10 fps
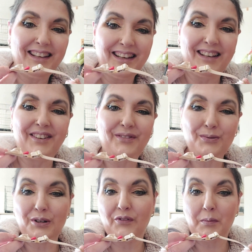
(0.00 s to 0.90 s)
for
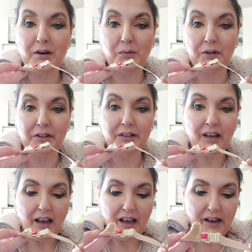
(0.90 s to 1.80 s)
want of a better word,
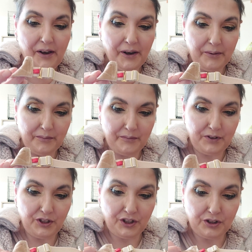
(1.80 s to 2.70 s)
um,
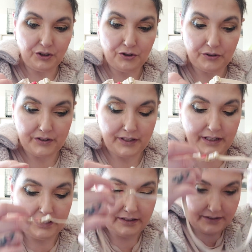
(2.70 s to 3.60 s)
you can adjust
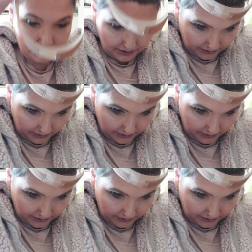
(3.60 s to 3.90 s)
this to